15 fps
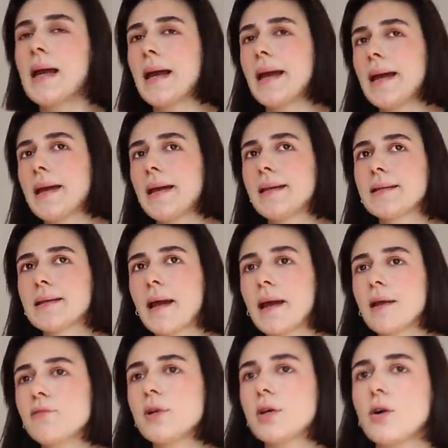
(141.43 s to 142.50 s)
And I
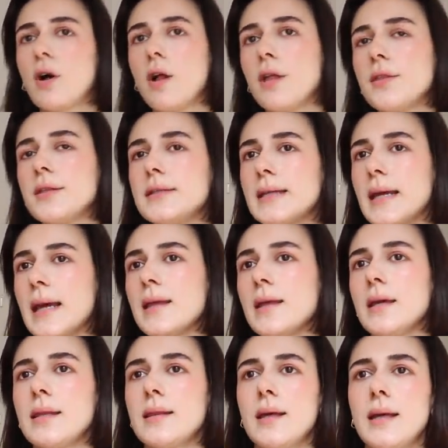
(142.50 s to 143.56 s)
recall the
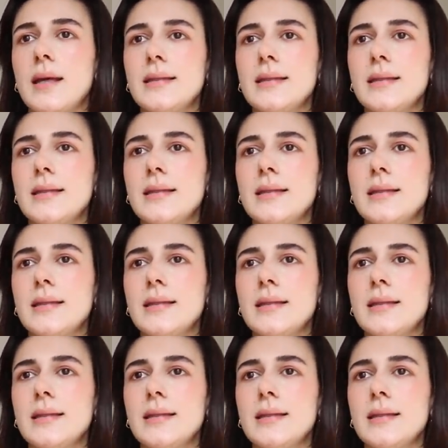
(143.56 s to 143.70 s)
day that